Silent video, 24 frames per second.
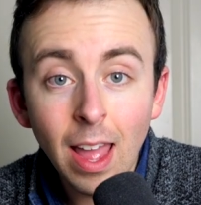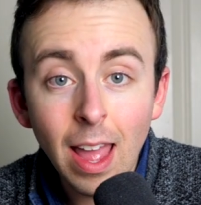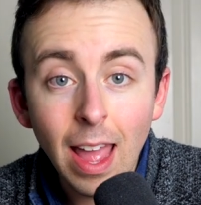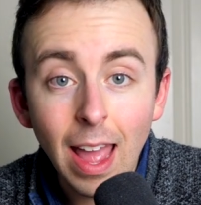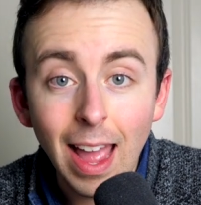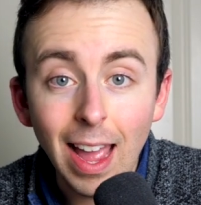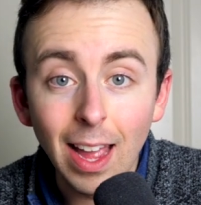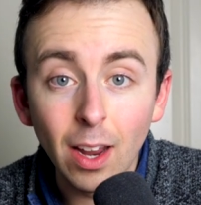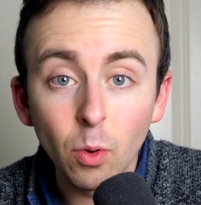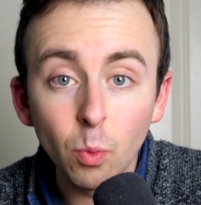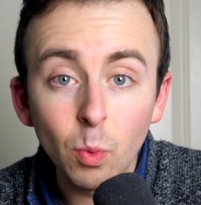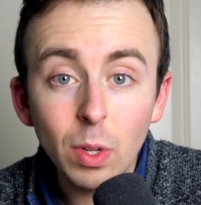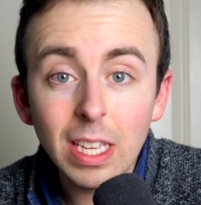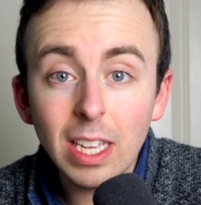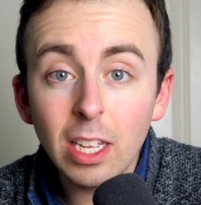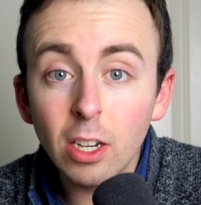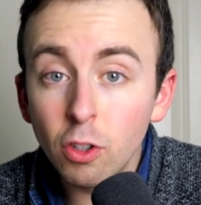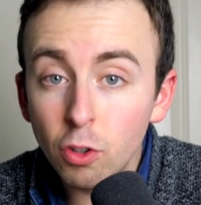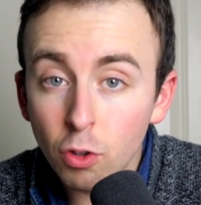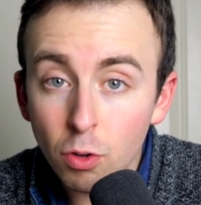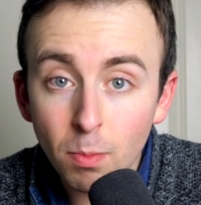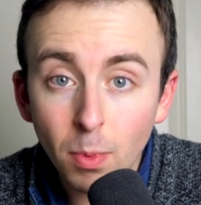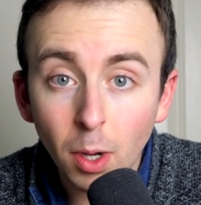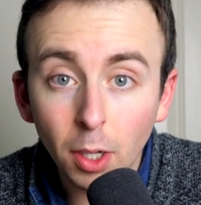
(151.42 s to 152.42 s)
And we can
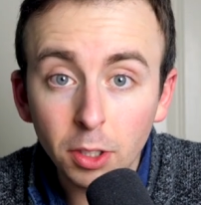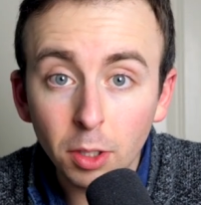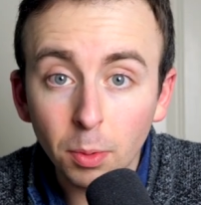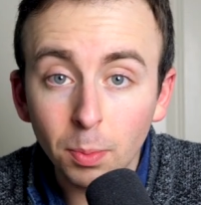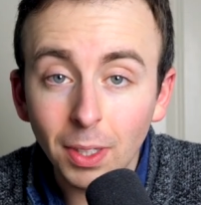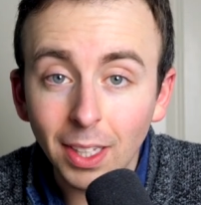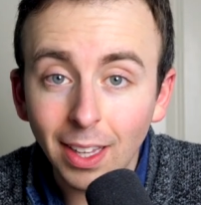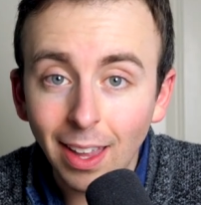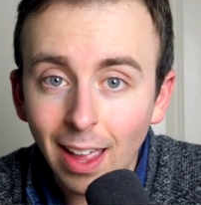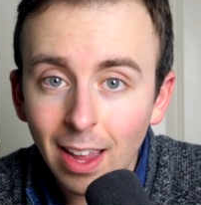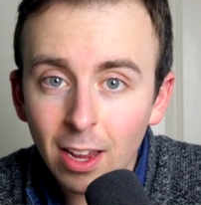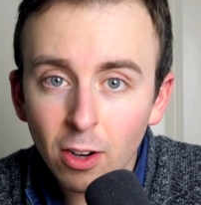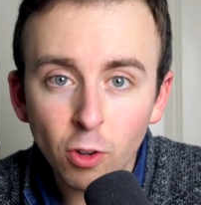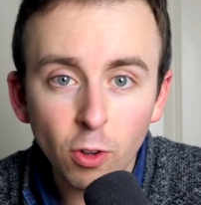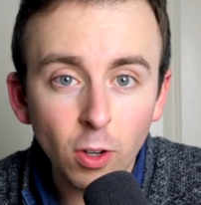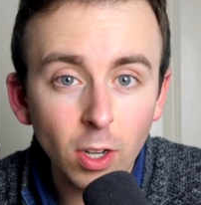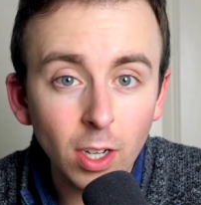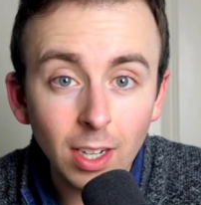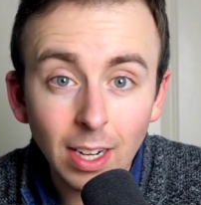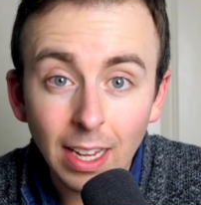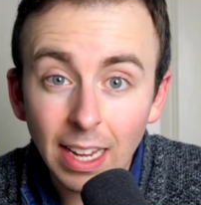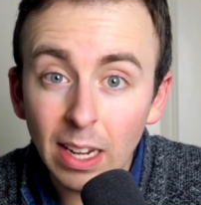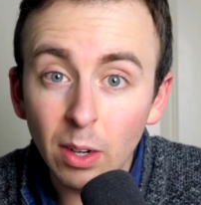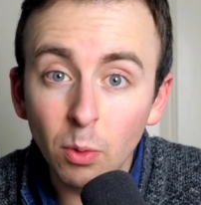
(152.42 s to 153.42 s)
do
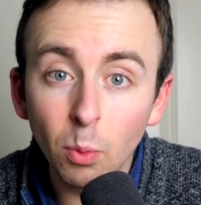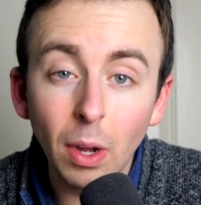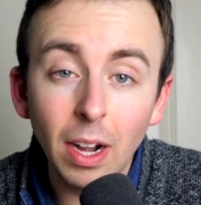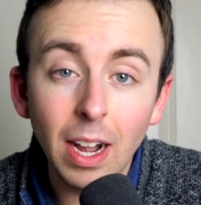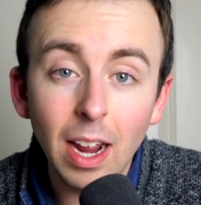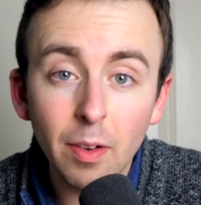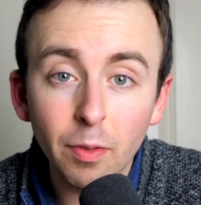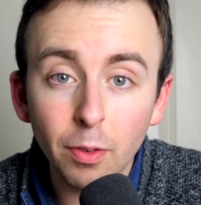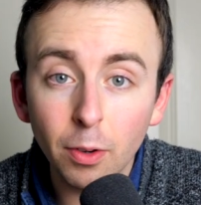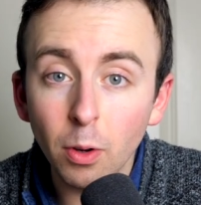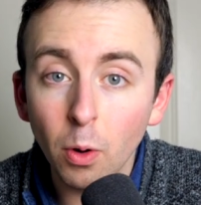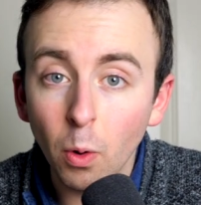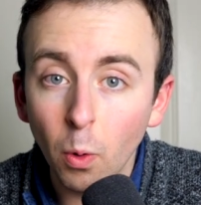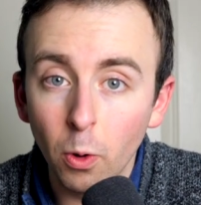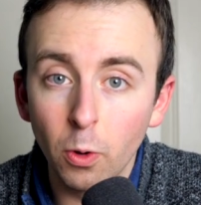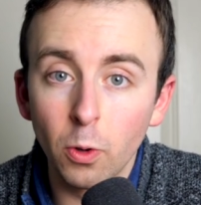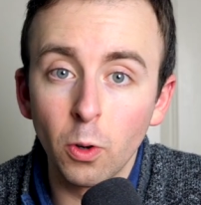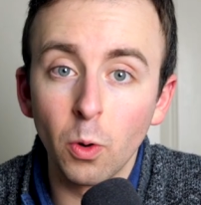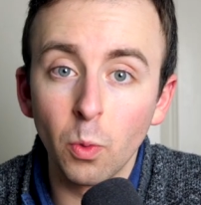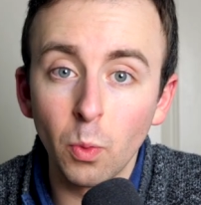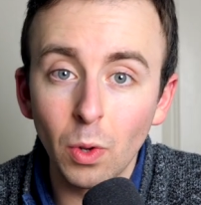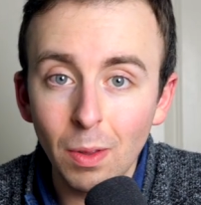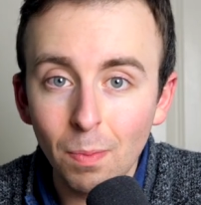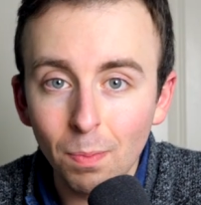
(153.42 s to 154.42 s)
multiplication in whatever
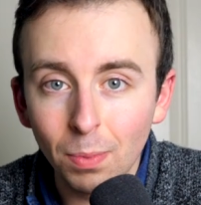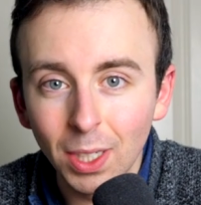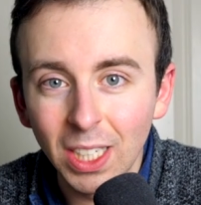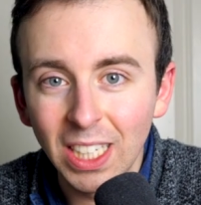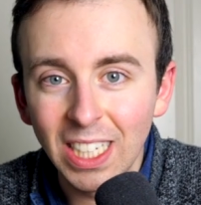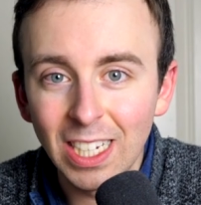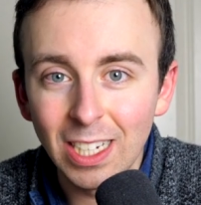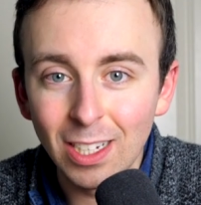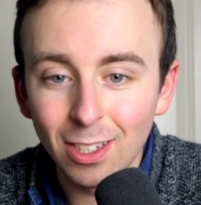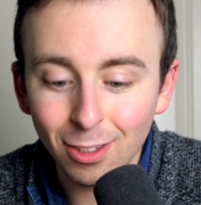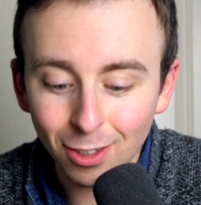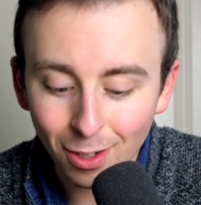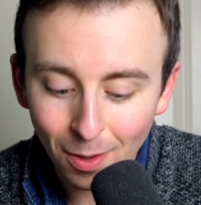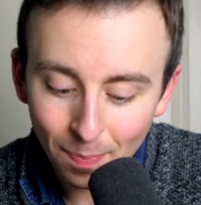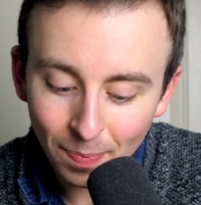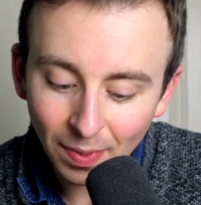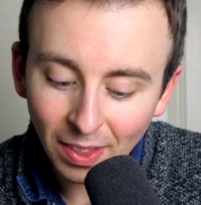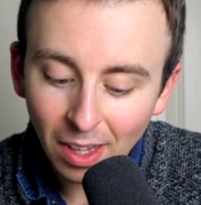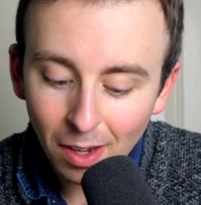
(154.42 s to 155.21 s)
order we please.